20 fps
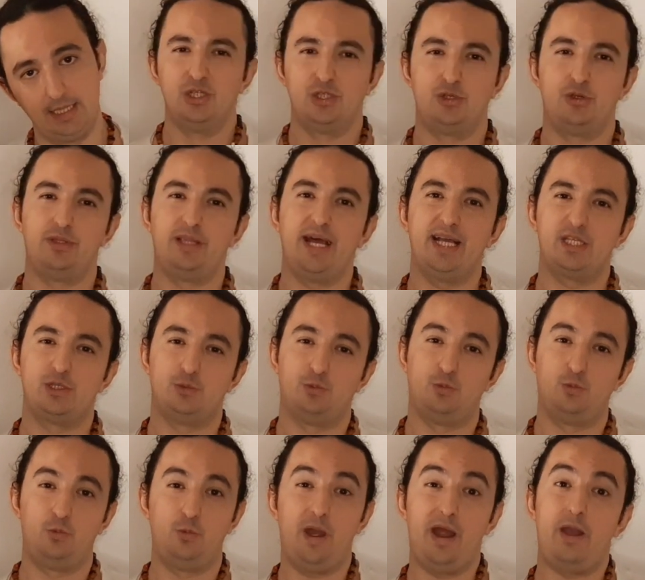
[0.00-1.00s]
So that's
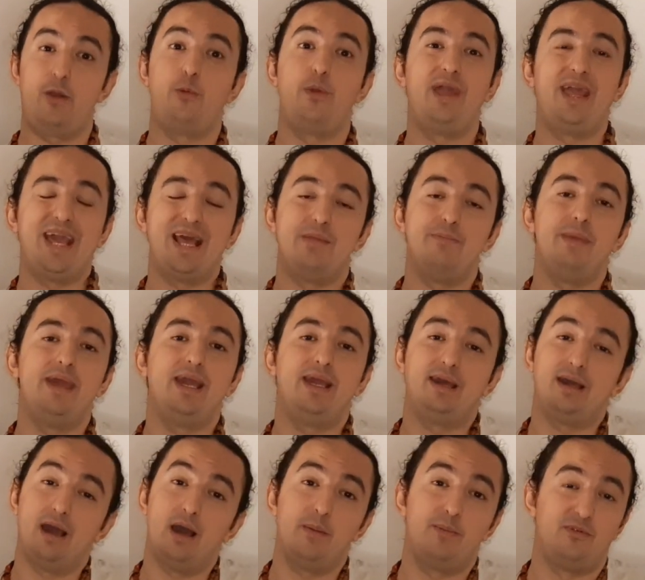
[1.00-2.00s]
where we can
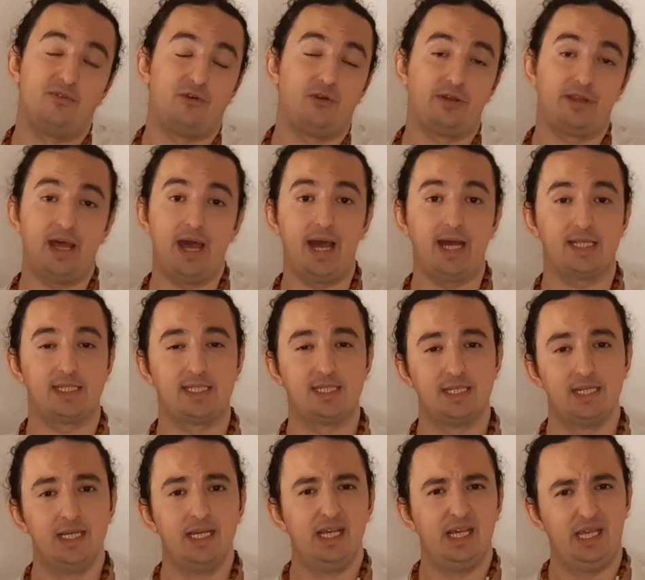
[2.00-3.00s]
make up for that.